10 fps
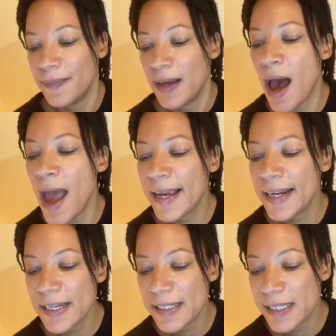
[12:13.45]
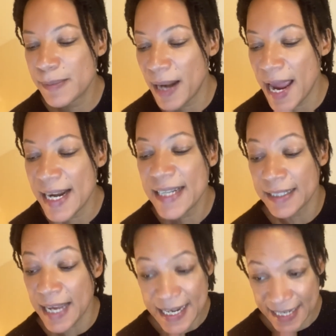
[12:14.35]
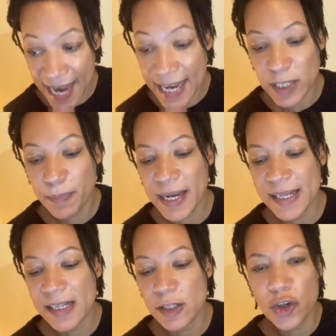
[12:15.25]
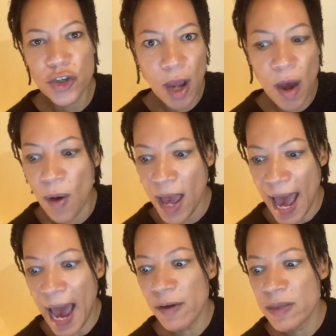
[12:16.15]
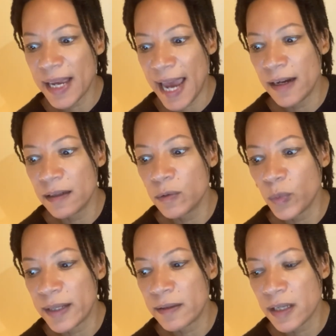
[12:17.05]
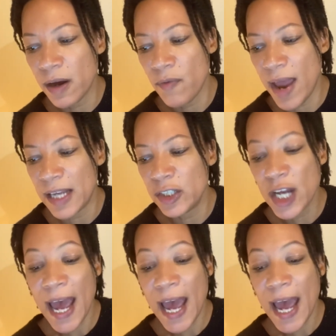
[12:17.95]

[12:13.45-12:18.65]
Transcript: I can explain it and take it to pieces and show how the mechanical wheels are arranged,